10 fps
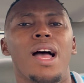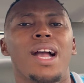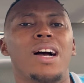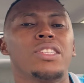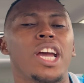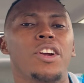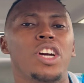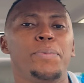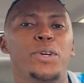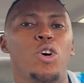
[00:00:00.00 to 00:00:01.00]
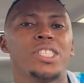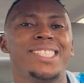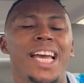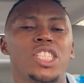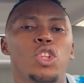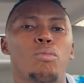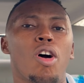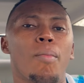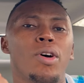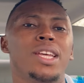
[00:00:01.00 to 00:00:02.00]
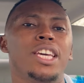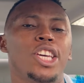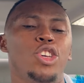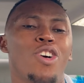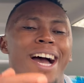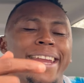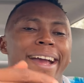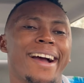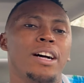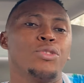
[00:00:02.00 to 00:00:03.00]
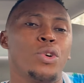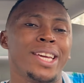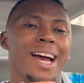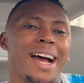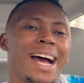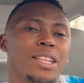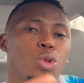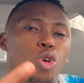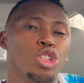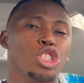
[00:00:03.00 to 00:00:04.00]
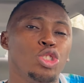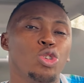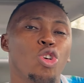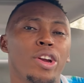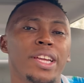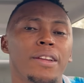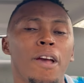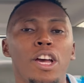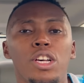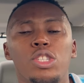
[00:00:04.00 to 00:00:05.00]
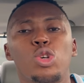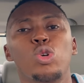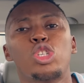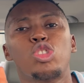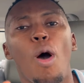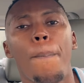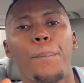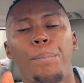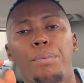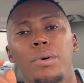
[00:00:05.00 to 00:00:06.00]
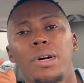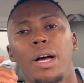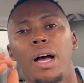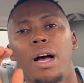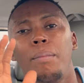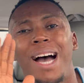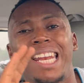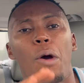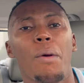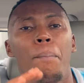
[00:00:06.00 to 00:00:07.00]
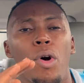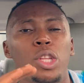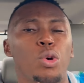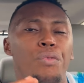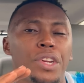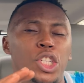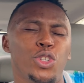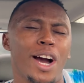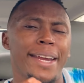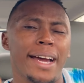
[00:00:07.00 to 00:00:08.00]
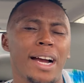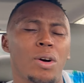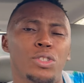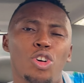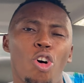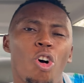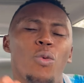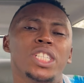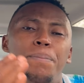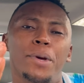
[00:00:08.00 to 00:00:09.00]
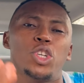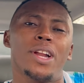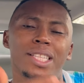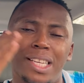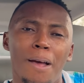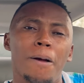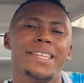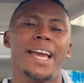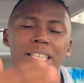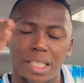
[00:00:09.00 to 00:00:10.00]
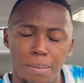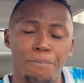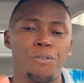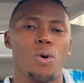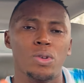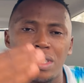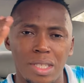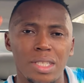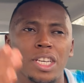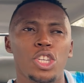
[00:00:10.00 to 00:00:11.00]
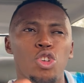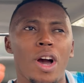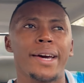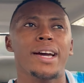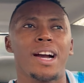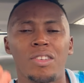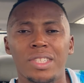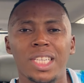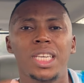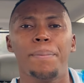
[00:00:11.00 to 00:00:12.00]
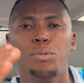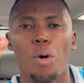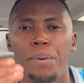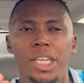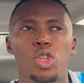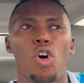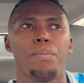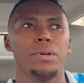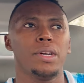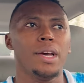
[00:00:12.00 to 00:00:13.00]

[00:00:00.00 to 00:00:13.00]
account error is because there is no more money in your ad account for the ad to continue running so stop um, allowing money to finish in your ad account always make sure that there is funds in your ad account. Keep topping it up.